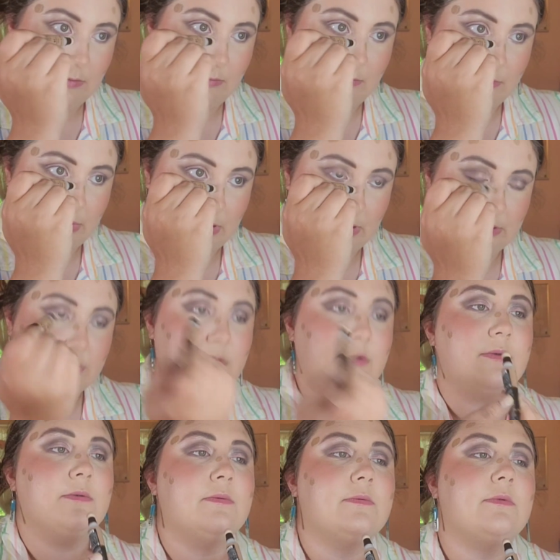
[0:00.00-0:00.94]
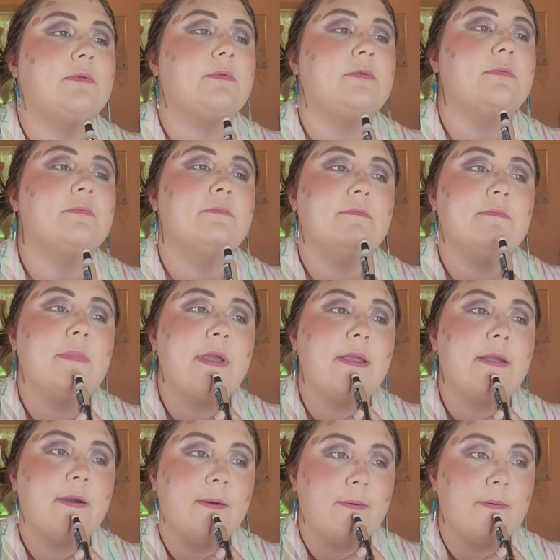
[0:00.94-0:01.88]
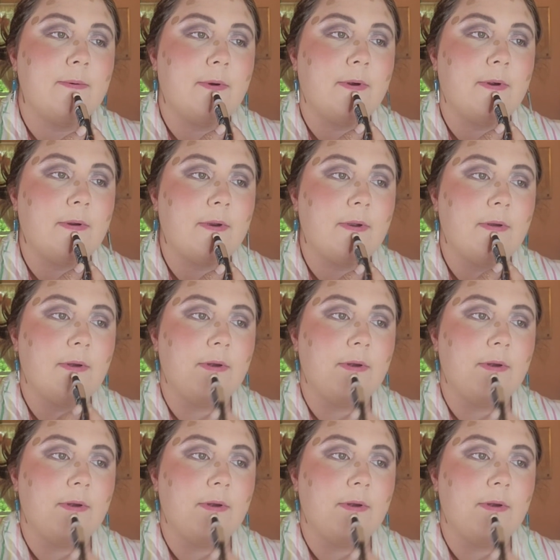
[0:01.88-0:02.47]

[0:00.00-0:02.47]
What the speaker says: But we'll make it work.